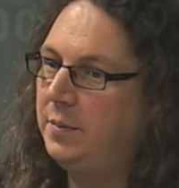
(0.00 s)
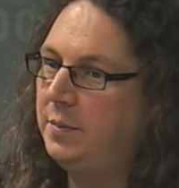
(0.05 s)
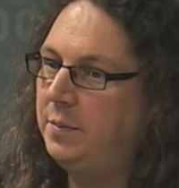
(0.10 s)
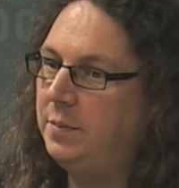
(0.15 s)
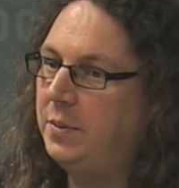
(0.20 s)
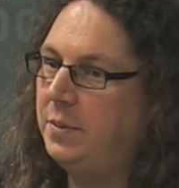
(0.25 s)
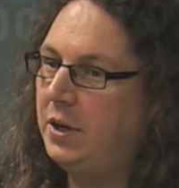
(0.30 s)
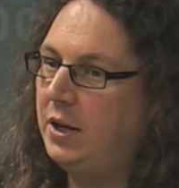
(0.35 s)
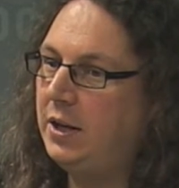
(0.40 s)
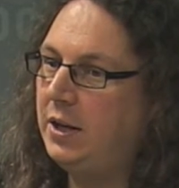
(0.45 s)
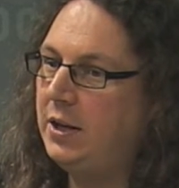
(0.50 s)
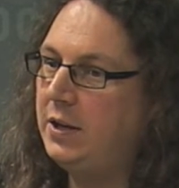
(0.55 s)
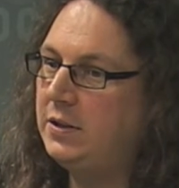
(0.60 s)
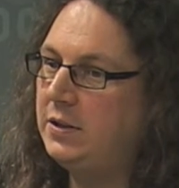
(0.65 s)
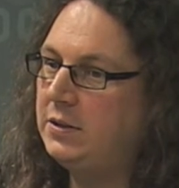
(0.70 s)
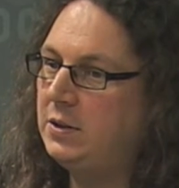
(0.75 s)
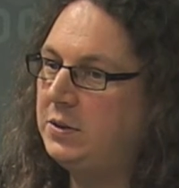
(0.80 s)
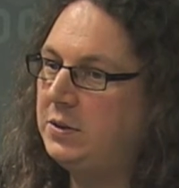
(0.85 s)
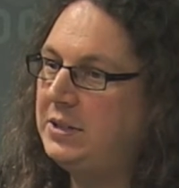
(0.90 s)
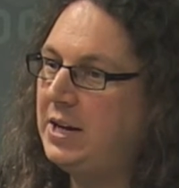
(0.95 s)
But
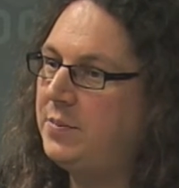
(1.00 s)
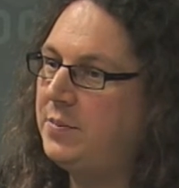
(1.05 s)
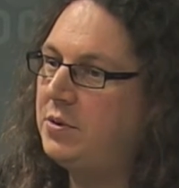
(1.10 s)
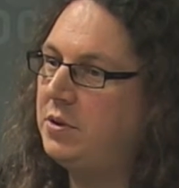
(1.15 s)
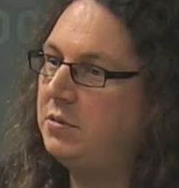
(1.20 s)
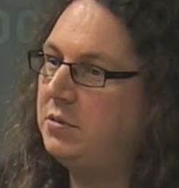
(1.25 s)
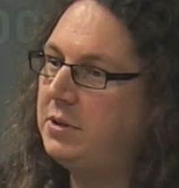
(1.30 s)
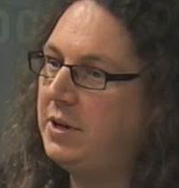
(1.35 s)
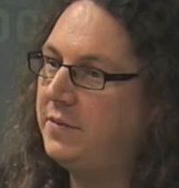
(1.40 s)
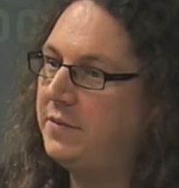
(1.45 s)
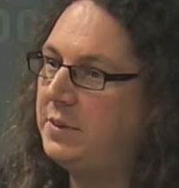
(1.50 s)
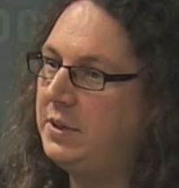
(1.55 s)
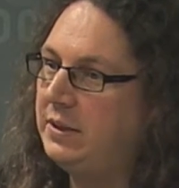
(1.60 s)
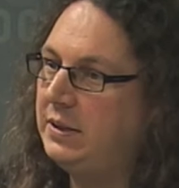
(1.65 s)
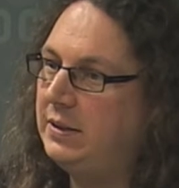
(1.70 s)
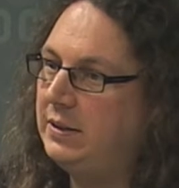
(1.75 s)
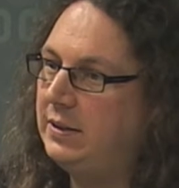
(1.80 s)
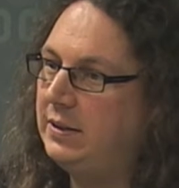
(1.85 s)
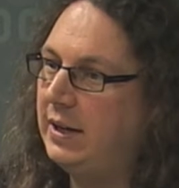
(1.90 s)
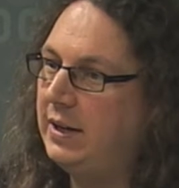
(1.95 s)
so the approach we have been
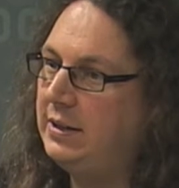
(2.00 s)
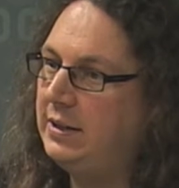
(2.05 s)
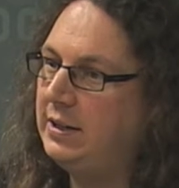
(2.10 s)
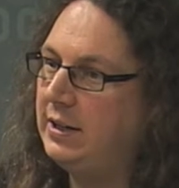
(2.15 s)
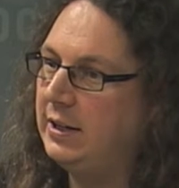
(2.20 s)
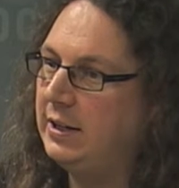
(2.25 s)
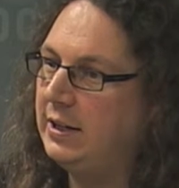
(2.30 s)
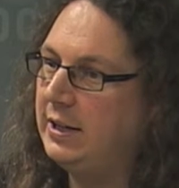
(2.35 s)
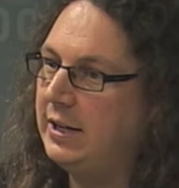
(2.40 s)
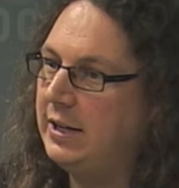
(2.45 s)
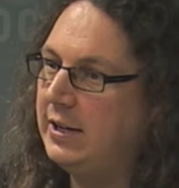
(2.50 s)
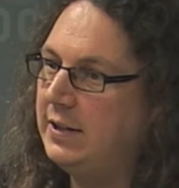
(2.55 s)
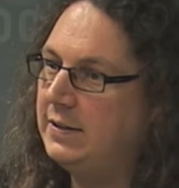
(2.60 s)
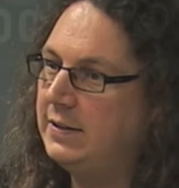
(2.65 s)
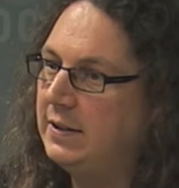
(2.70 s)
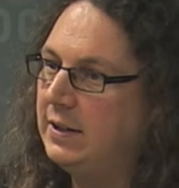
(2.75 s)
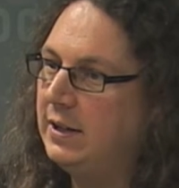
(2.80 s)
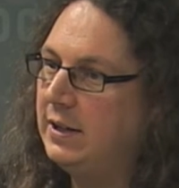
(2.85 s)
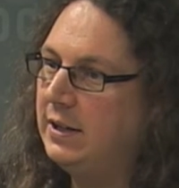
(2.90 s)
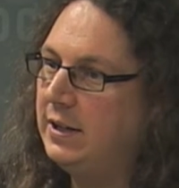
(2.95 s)
taking is
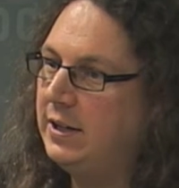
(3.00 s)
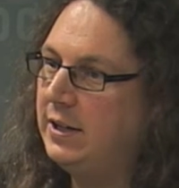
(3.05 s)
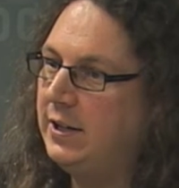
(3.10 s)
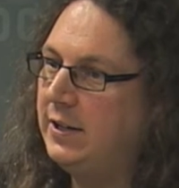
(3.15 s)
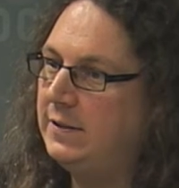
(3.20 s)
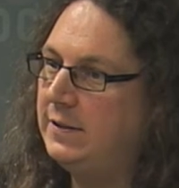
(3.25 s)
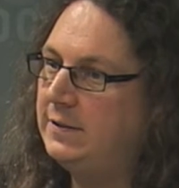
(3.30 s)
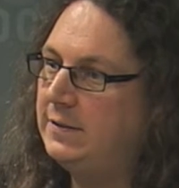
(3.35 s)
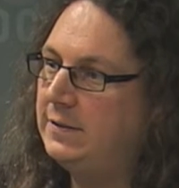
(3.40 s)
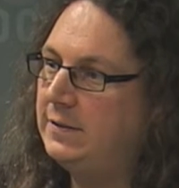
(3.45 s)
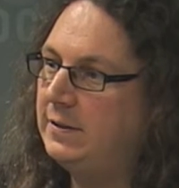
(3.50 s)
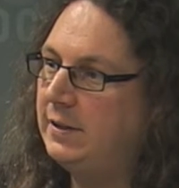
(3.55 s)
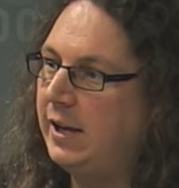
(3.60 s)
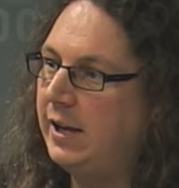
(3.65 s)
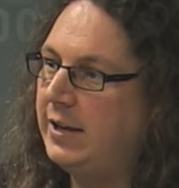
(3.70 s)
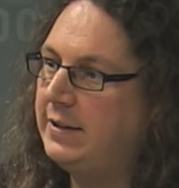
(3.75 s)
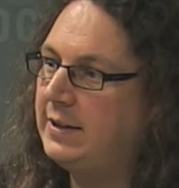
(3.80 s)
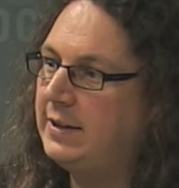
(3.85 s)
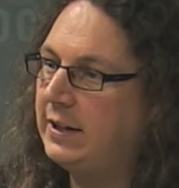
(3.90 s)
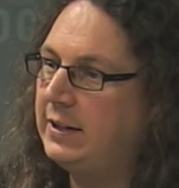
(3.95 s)

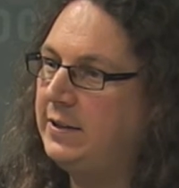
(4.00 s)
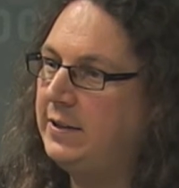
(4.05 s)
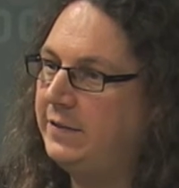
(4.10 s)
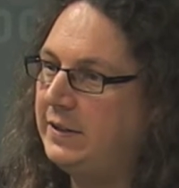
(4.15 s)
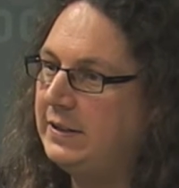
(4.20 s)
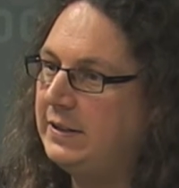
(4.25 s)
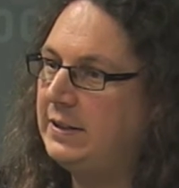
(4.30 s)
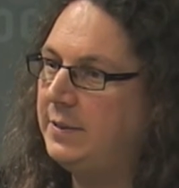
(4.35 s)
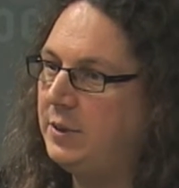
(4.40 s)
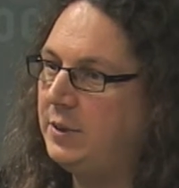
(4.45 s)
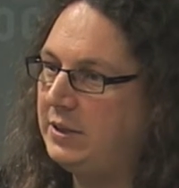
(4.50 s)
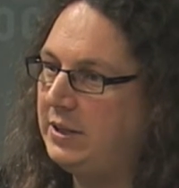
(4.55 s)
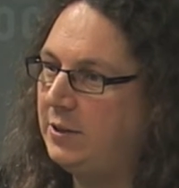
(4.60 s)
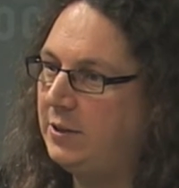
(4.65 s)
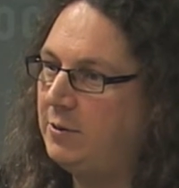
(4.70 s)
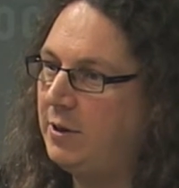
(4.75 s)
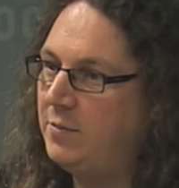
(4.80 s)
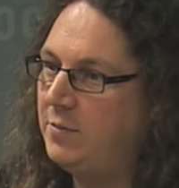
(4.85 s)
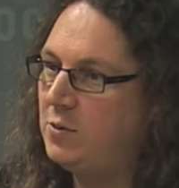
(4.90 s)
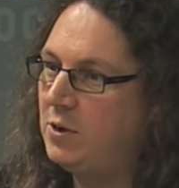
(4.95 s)
exactly this
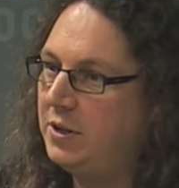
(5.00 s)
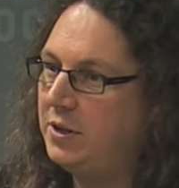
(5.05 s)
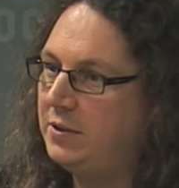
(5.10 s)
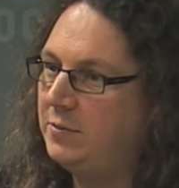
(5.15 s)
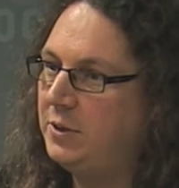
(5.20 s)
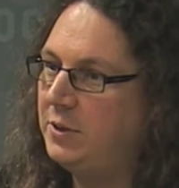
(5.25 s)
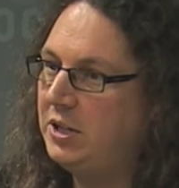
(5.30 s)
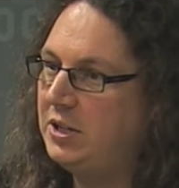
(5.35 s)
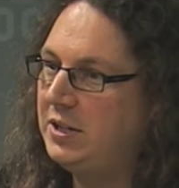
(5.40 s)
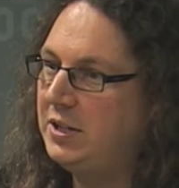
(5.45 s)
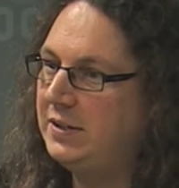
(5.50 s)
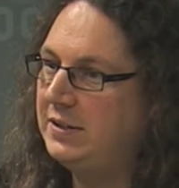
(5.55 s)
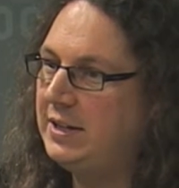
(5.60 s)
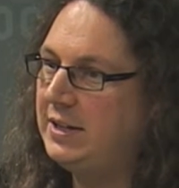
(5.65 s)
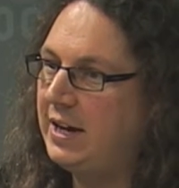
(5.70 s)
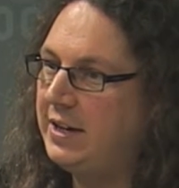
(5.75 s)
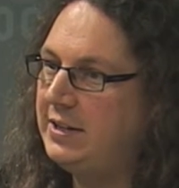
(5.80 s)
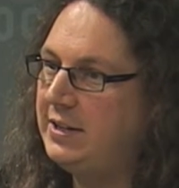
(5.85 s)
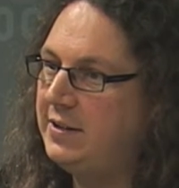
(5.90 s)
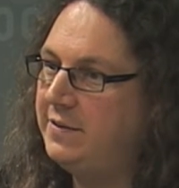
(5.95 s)
semantic web one, which is the
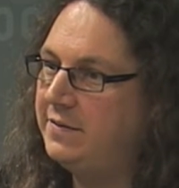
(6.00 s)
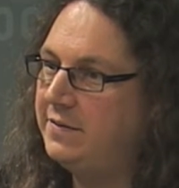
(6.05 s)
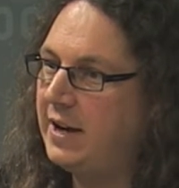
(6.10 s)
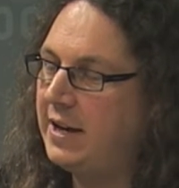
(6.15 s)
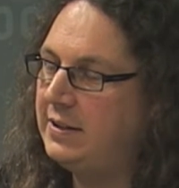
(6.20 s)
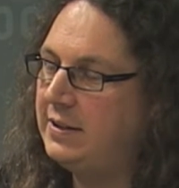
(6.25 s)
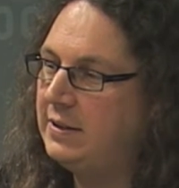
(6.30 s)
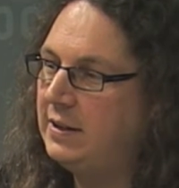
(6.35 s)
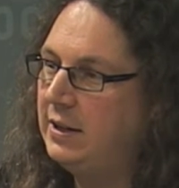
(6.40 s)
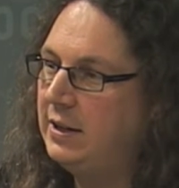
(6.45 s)
idea that